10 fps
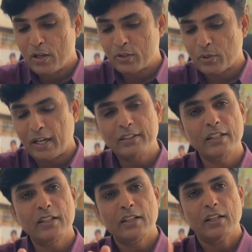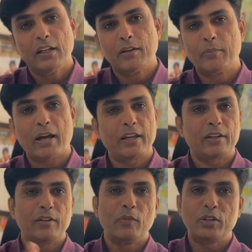So I think
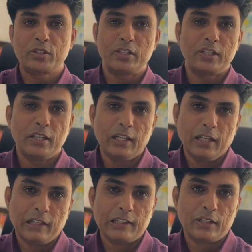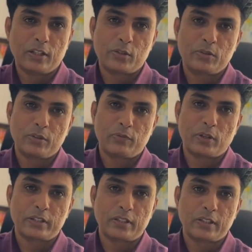my vision
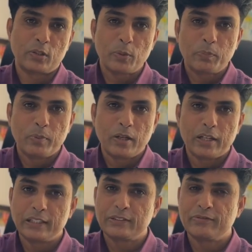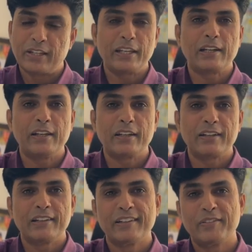for the group is very
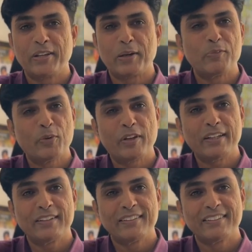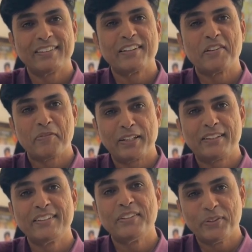clear. We are moving
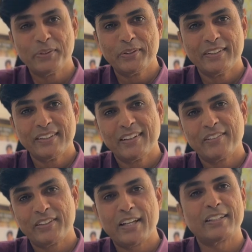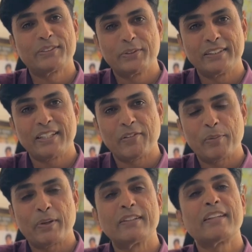with you, with our student
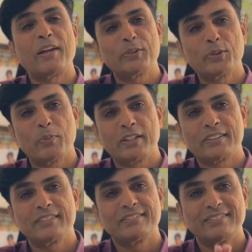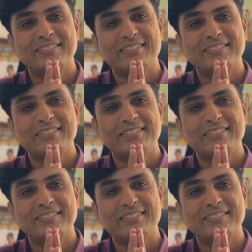development. Thank you so much.